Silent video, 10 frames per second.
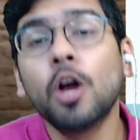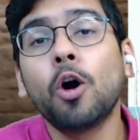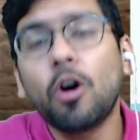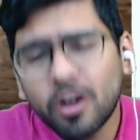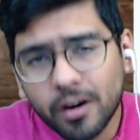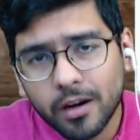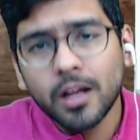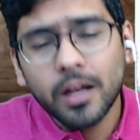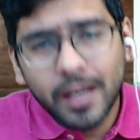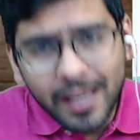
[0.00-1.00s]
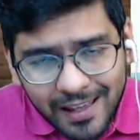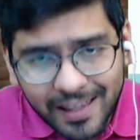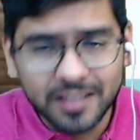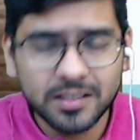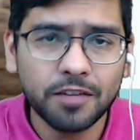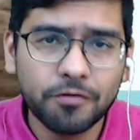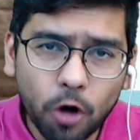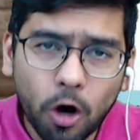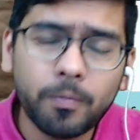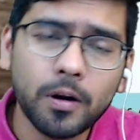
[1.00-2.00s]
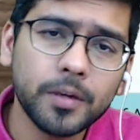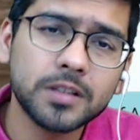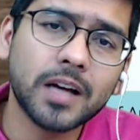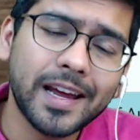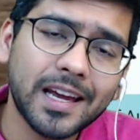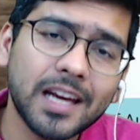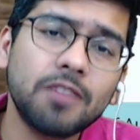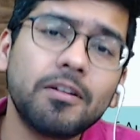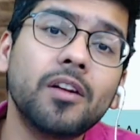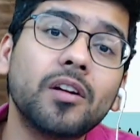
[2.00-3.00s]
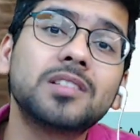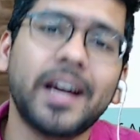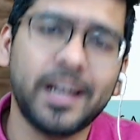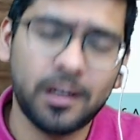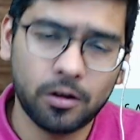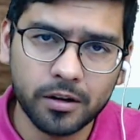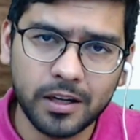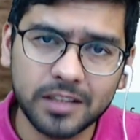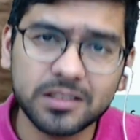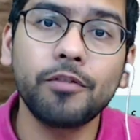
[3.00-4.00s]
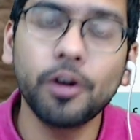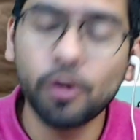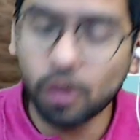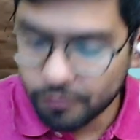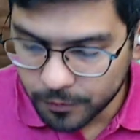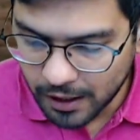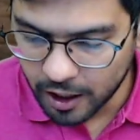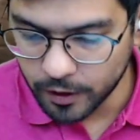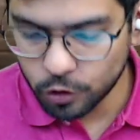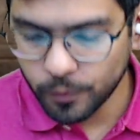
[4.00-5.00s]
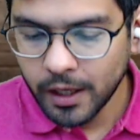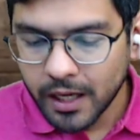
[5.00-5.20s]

or in case if law permits, I can even resign or let's say withdraw from the engagement.